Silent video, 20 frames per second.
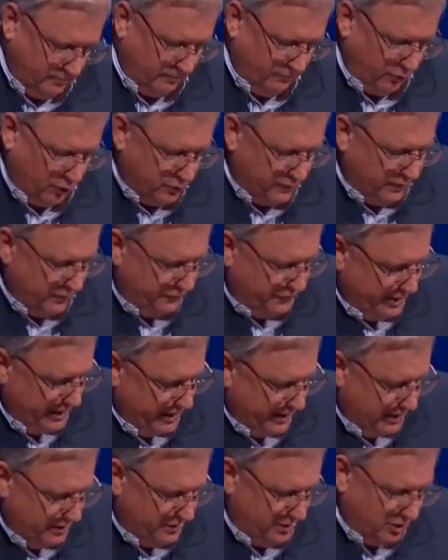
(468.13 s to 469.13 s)
Verse
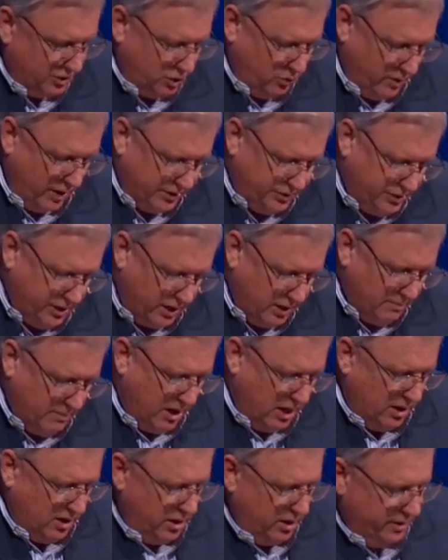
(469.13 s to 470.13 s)
15, he says, so I said in
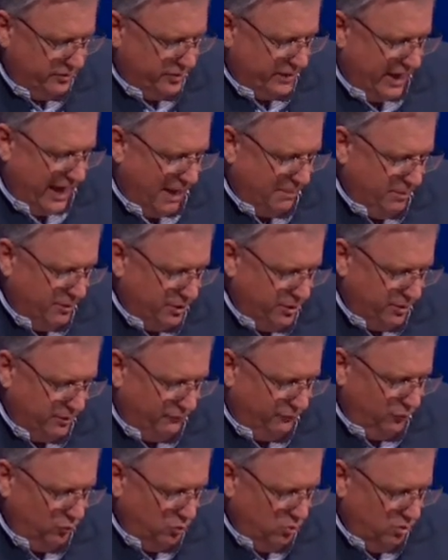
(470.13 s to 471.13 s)
my heart, as it happened to the
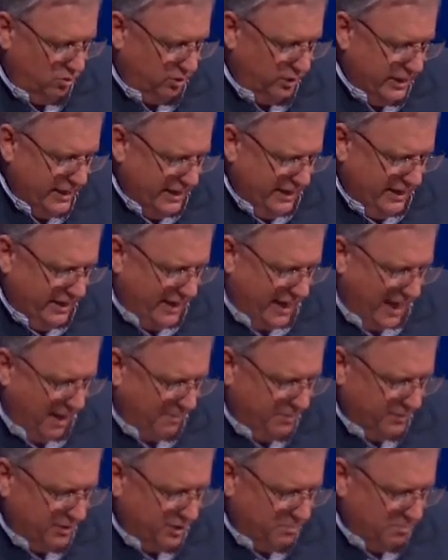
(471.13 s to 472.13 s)
fool, it
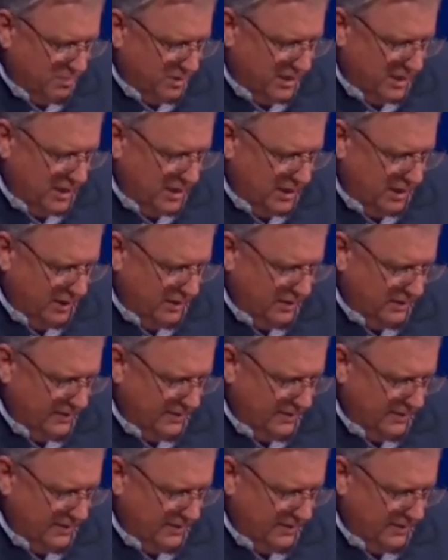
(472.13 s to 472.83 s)
happened to me.